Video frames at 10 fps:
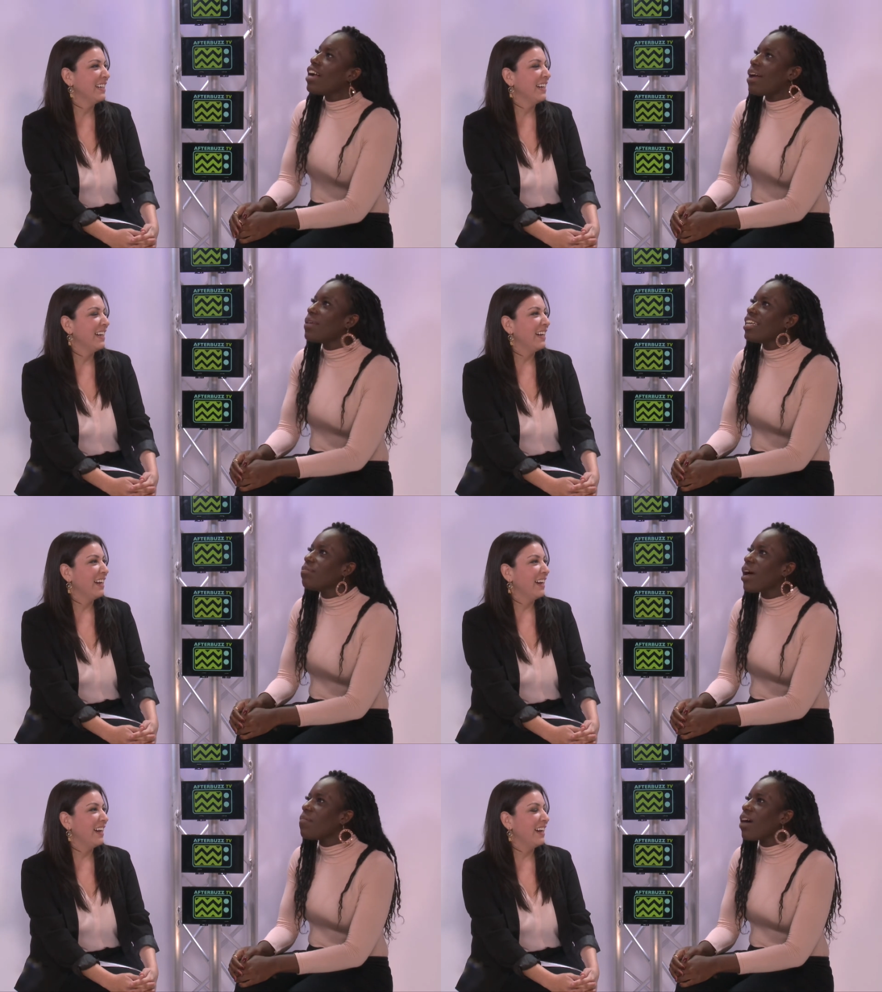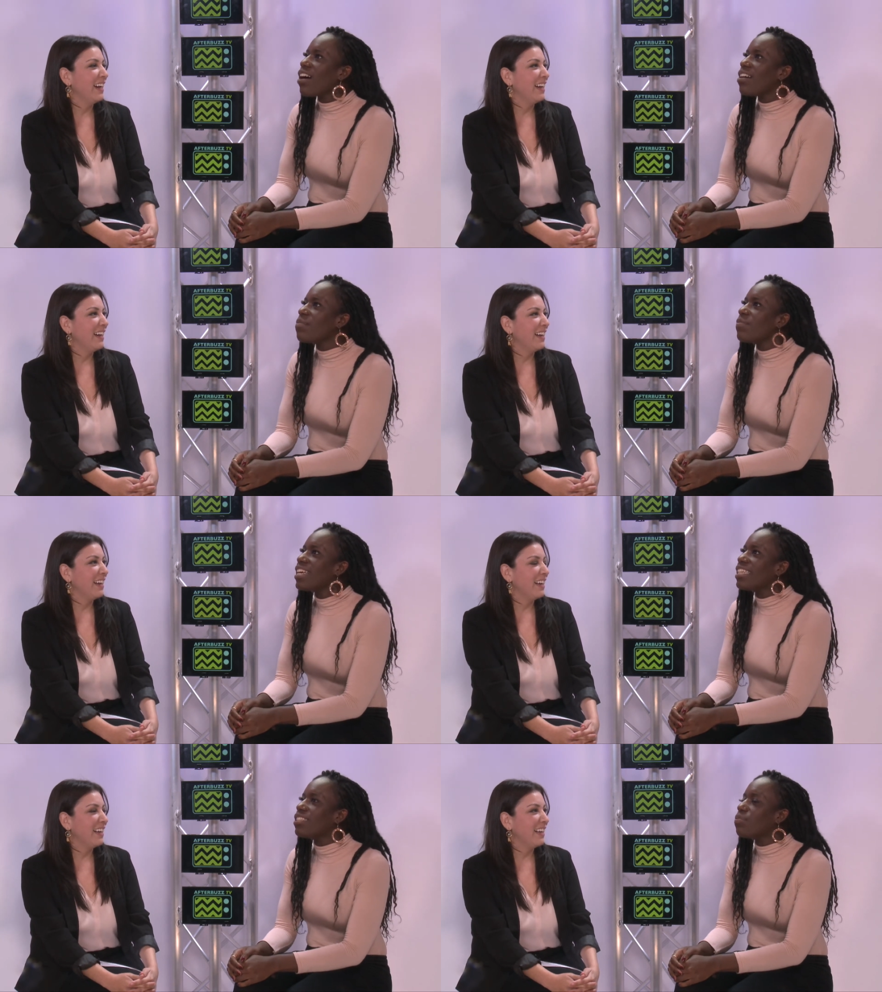Speaker 1: I mean, my mom
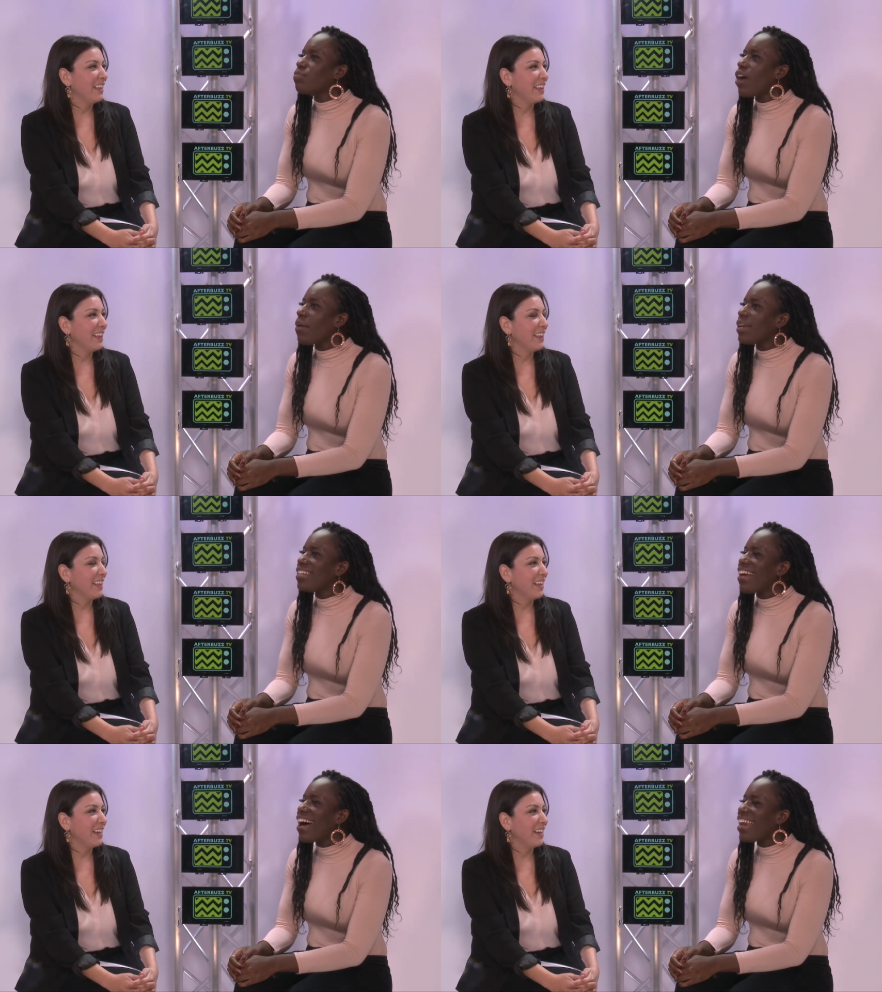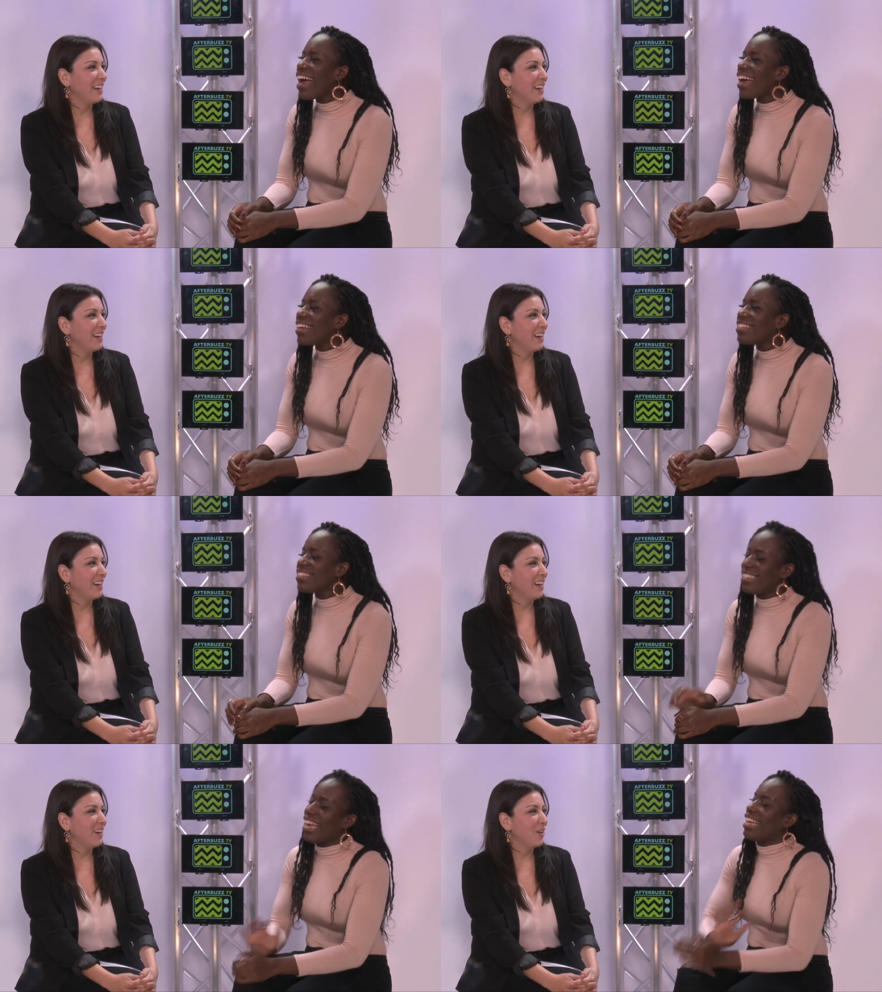is probably not
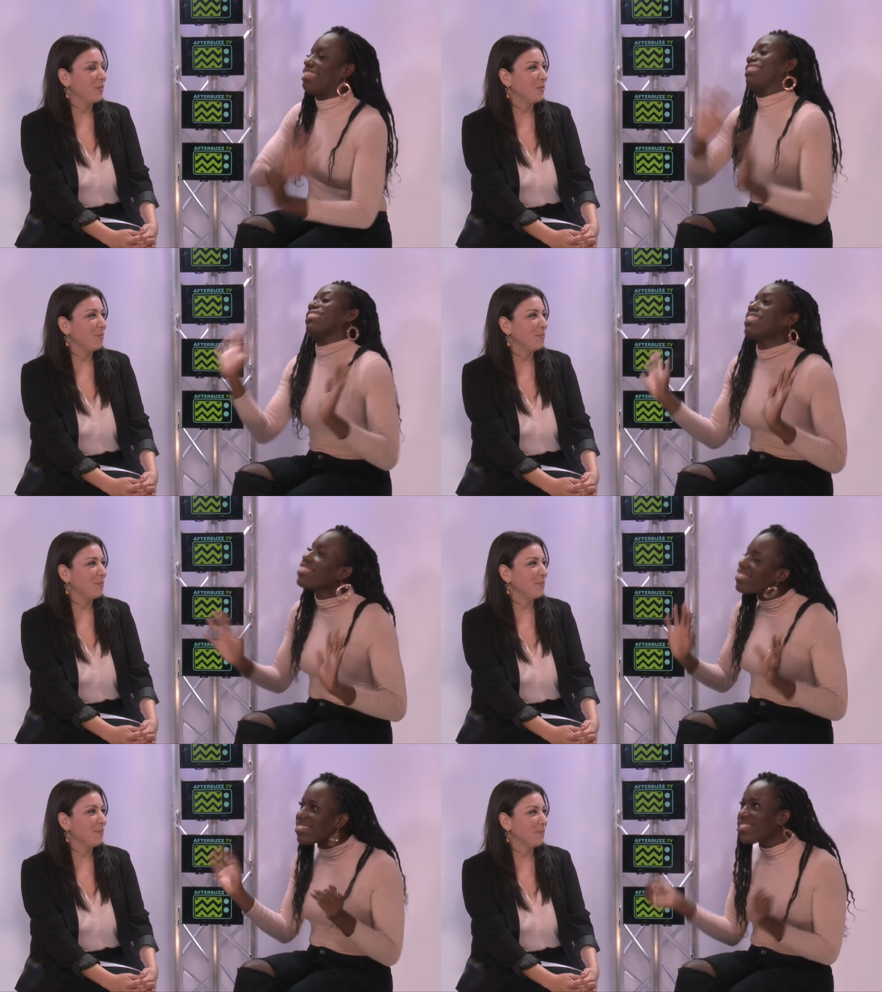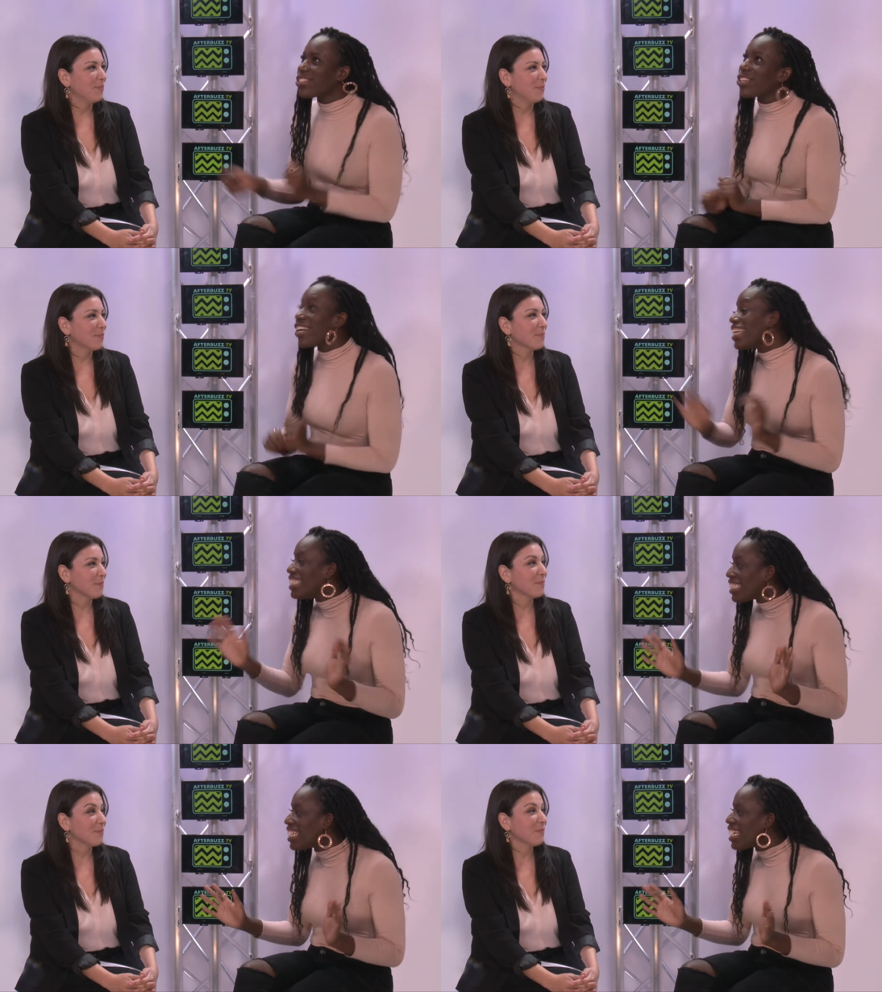as like
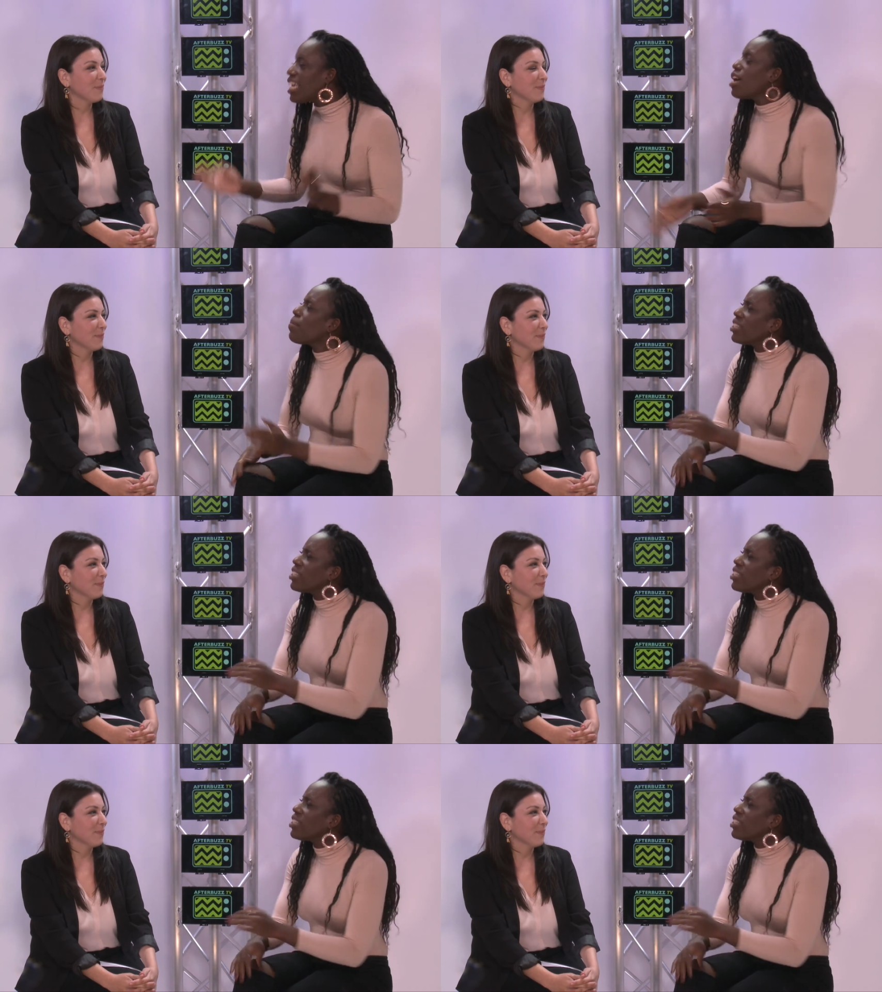crazy, mm-hmm.